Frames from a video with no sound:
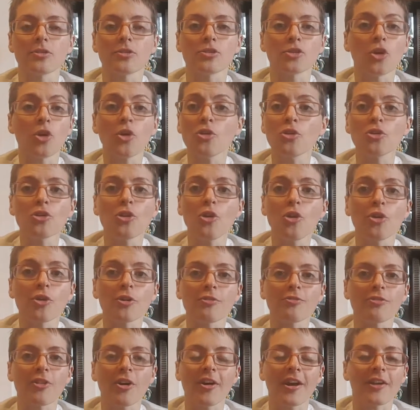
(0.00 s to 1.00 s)
Don't
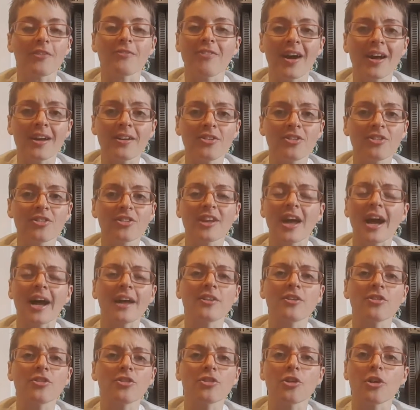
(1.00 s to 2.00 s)
look for advice,
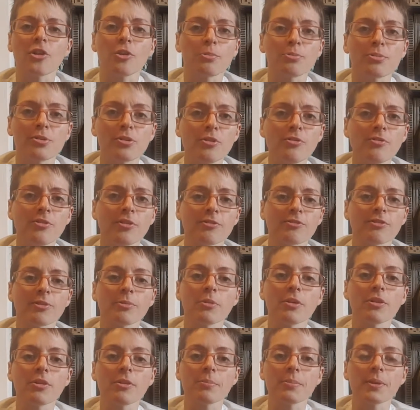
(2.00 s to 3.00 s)
guidance, or approval
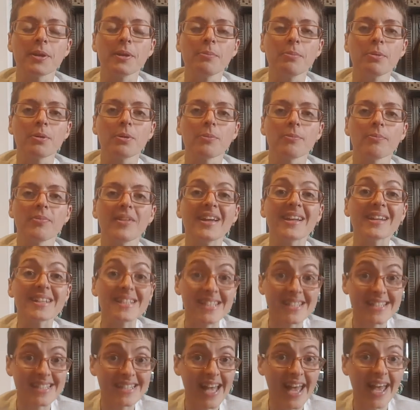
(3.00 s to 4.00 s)
from other people.
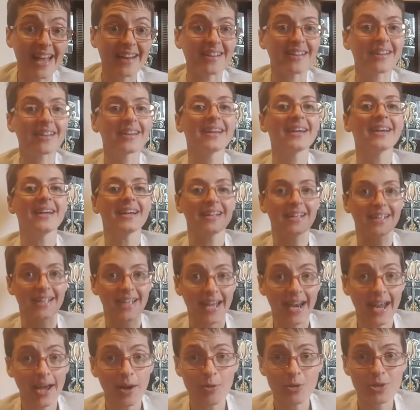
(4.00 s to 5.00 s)
Instead,
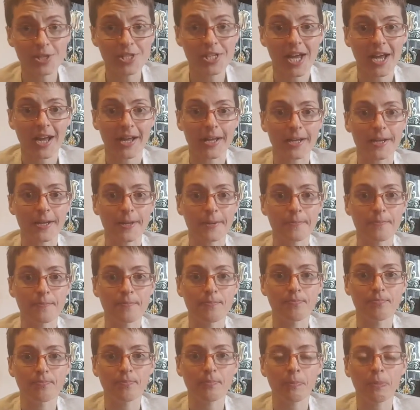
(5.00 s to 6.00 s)
get outside,
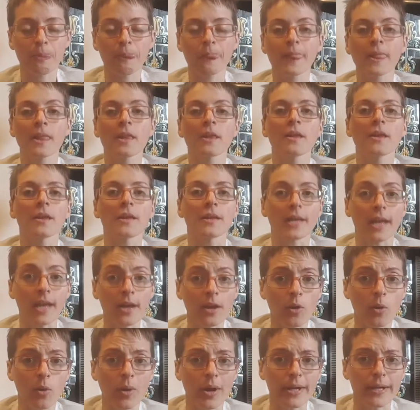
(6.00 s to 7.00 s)

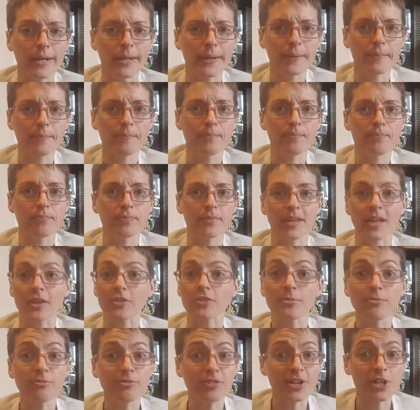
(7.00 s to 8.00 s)
get quiet,
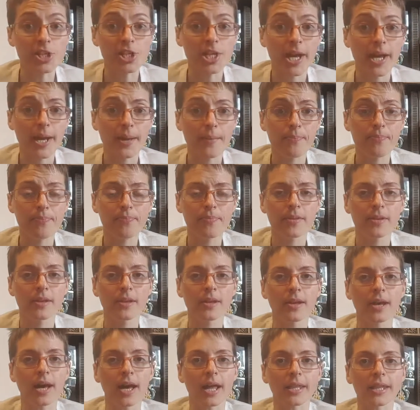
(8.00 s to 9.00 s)
get some fresh air,
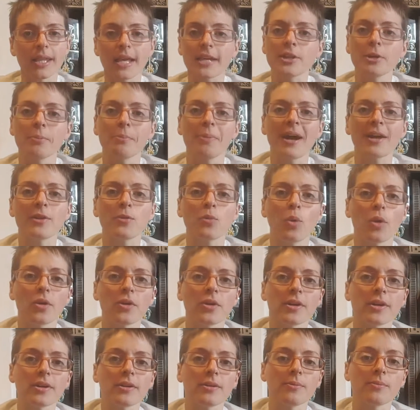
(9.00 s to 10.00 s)
and let your mind
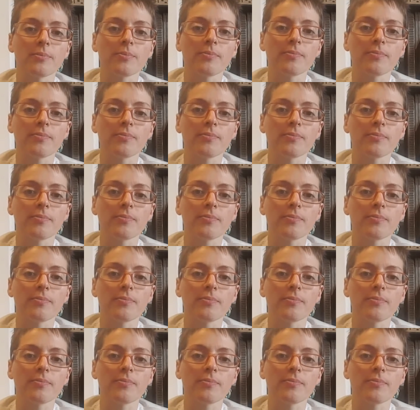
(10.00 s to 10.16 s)
wander.